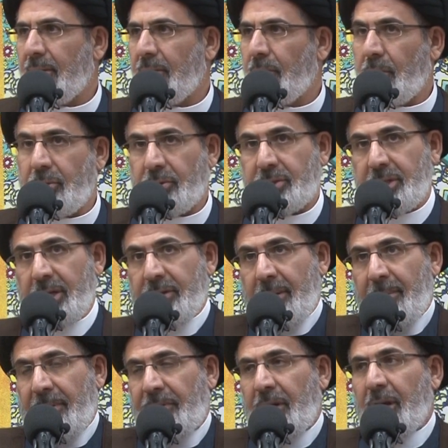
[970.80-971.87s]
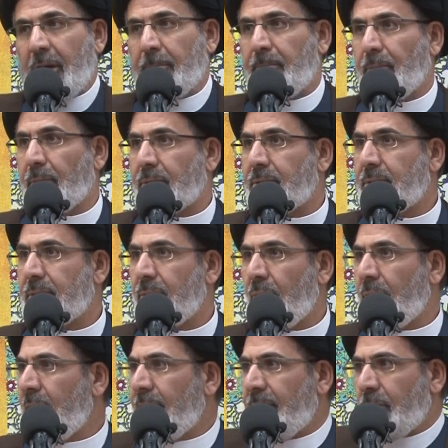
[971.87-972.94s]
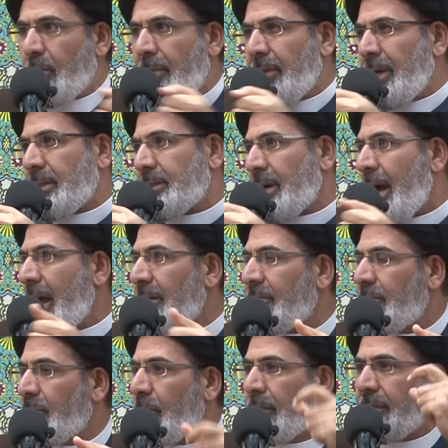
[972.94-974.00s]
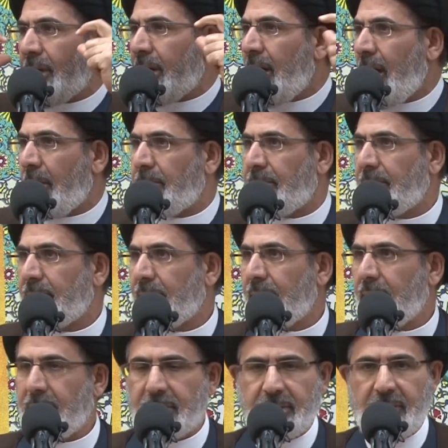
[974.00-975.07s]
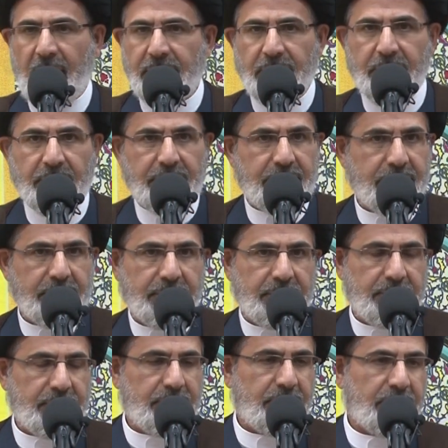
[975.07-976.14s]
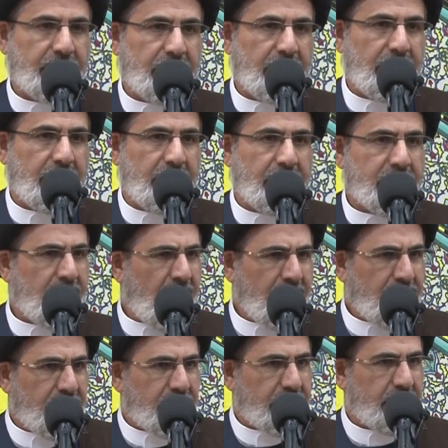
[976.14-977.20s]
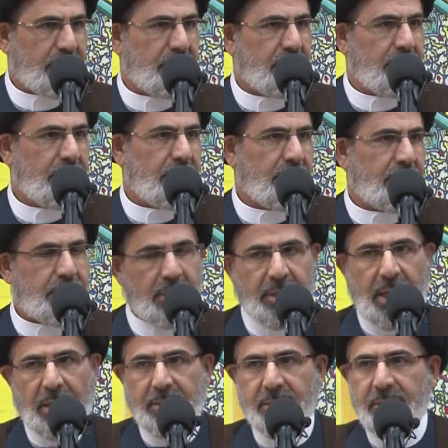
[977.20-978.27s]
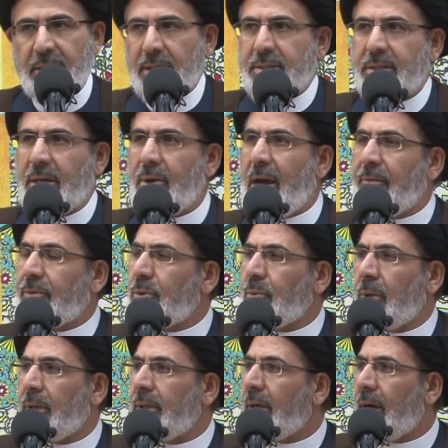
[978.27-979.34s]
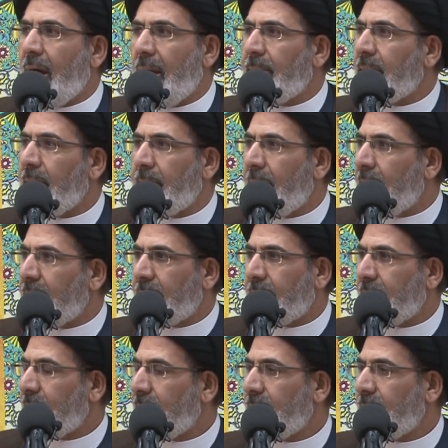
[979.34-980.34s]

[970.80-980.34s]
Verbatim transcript: When you see them at the airports or even when they drive with niqab, this is not good. It's not good. Sharia does not say you have to wear niqab in America.